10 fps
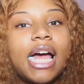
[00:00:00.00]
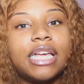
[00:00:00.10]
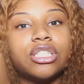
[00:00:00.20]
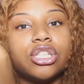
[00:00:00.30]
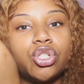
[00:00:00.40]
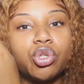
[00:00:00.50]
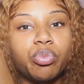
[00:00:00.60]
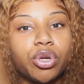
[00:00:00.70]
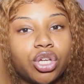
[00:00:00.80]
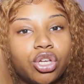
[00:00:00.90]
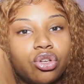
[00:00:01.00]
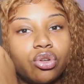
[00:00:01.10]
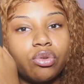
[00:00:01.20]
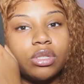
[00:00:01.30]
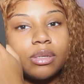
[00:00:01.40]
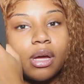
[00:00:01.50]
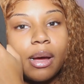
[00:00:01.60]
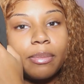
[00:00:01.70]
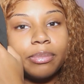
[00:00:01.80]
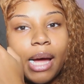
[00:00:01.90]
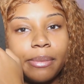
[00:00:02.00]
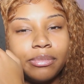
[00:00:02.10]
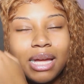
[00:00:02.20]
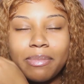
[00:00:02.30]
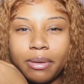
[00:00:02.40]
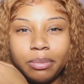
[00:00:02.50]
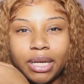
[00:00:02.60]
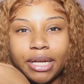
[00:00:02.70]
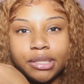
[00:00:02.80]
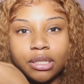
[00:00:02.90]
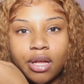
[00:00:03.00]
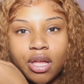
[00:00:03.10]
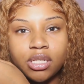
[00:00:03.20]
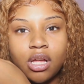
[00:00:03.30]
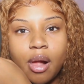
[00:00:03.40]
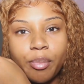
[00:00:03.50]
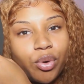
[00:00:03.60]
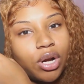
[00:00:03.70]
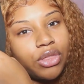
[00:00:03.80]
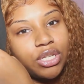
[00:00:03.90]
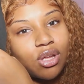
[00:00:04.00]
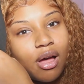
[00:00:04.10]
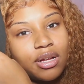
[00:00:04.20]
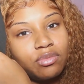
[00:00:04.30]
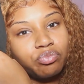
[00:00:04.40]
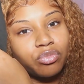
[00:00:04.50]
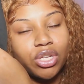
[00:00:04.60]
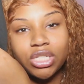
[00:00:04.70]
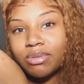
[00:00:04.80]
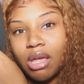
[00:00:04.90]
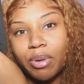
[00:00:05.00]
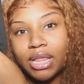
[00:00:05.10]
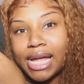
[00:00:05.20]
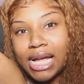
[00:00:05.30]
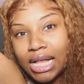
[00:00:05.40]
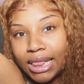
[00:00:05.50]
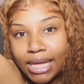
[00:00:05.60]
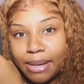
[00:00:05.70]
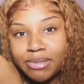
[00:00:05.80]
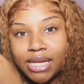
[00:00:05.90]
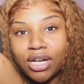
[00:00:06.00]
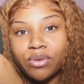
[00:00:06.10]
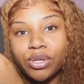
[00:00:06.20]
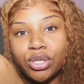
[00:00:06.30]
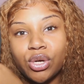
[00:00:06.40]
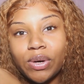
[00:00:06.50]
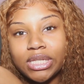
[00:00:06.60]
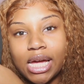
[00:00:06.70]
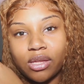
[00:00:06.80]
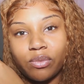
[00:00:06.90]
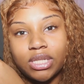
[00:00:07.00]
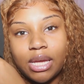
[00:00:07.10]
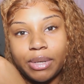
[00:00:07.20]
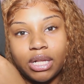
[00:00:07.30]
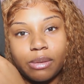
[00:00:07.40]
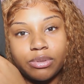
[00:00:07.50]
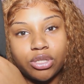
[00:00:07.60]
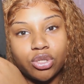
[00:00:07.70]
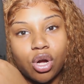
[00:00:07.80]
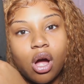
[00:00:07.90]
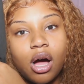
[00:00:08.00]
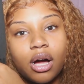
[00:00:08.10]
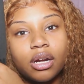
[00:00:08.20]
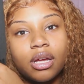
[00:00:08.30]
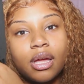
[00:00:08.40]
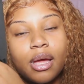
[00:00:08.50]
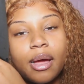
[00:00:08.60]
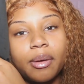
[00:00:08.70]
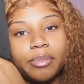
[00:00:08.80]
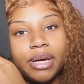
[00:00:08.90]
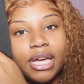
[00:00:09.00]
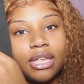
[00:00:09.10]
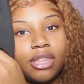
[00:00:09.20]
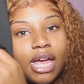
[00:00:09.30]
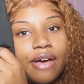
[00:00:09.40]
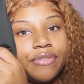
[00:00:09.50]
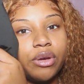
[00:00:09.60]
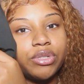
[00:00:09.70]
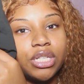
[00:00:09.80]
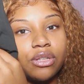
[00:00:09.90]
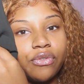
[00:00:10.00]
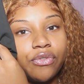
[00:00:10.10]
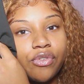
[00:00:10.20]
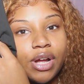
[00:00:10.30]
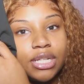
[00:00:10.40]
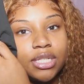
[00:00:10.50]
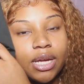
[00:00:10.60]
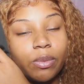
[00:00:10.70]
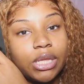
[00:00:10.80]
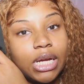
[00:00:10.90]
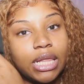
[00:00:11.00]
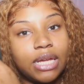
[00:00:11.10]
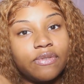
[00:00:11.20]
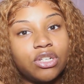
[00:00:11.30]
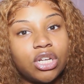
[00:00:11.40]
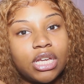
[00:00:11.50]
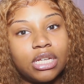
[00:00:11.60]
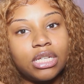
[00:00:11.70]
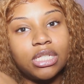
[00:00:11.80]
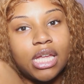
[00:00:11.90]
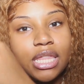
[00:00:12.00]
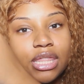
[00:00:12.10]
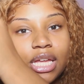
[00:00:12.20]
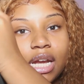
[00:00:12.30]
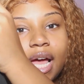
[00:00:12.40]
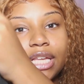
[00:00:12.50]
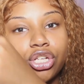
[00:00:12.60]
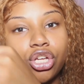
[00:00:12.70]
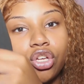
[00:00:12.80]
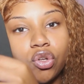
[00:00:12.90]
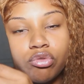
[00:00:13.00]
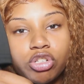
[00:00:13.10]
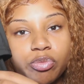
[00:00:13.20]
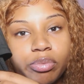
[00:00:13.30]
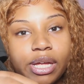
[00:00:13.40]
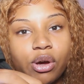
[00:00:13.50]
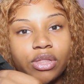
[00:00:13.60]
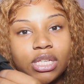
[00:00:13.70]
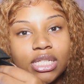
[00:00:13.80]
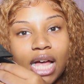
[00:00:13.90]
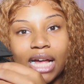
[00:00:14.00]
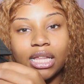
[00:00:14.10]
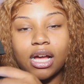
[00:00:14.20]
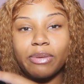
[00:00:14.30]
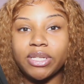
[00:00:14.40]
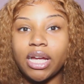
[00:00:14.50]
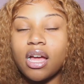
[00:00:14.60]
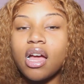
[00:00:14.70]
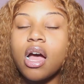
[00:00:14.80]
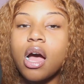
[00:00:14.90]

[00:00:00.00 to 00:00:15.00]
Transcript: It has these super cute not bobby pin, what are these called? There's some type of like clips. I don't really know exactly what type of clips these are called, but they have those in the front, like where the cleavage is, and then it has a huge split on the side that comes like